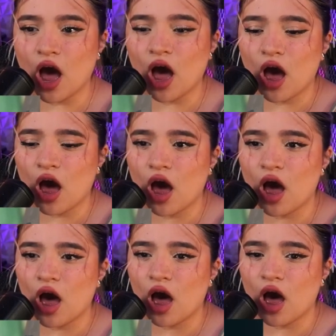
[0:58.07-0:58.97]

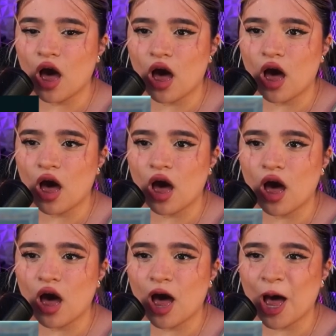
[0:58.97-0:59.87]

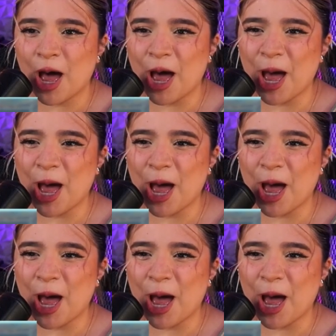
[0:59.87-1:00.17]
Nothing is said.